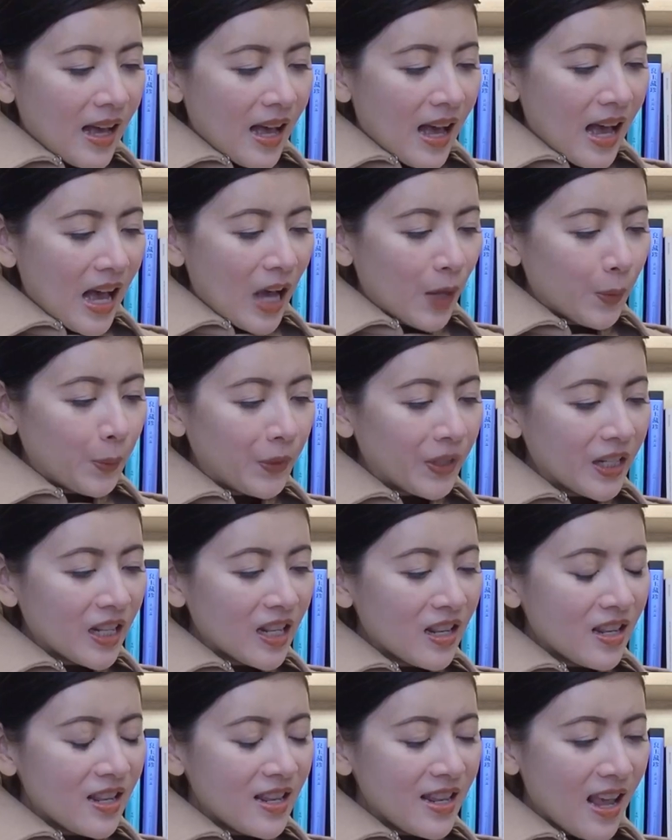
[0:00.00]
"I would
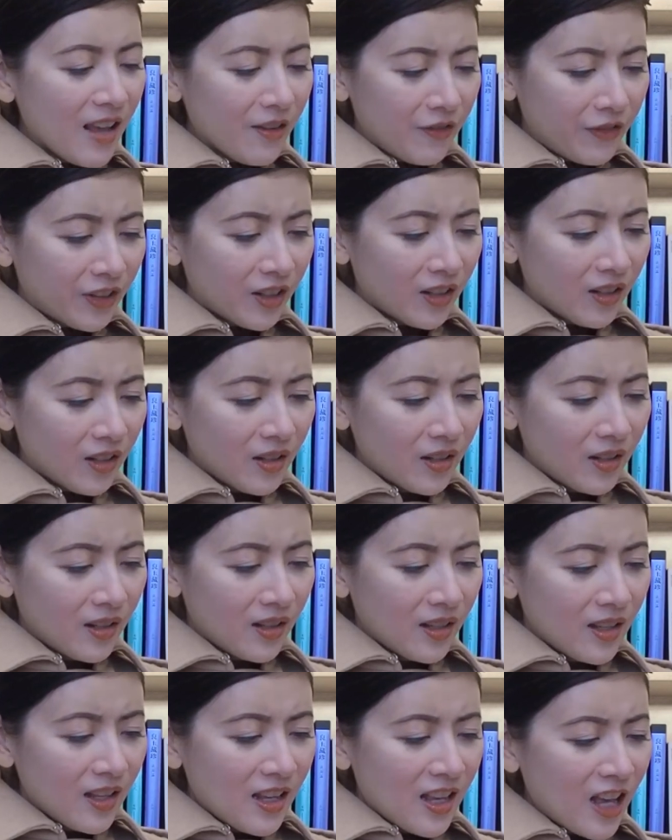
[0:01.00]
never
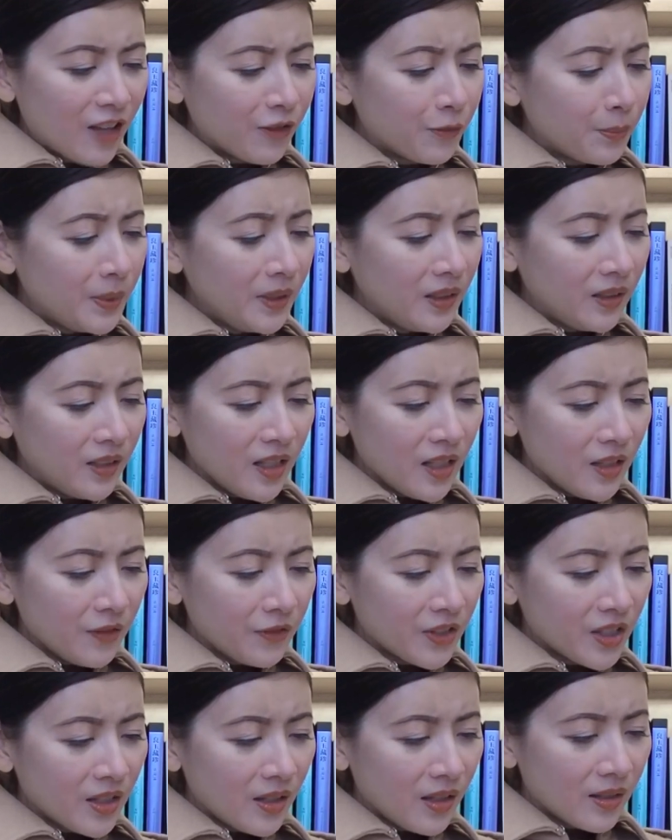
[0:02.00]
have
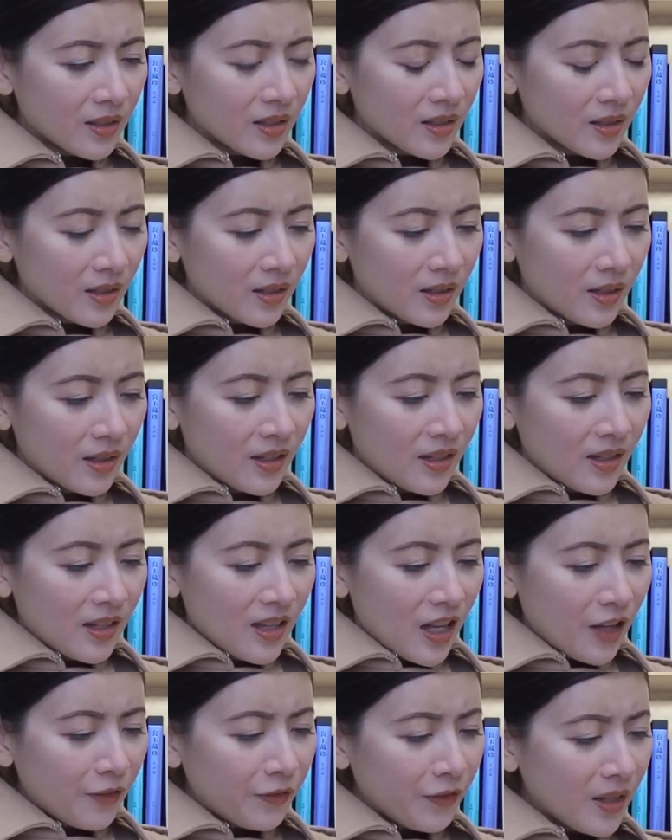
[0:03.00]
believed it
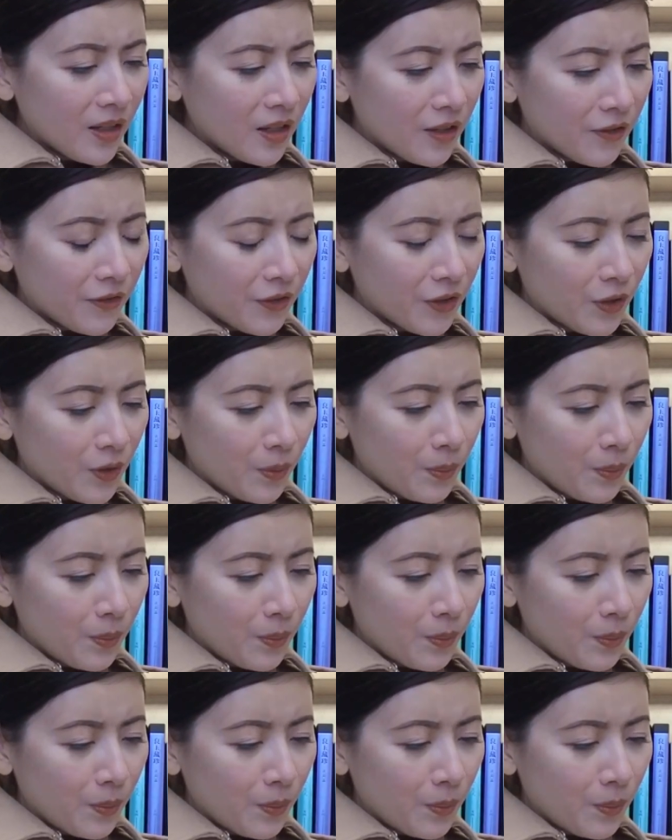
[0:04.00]
of any of you.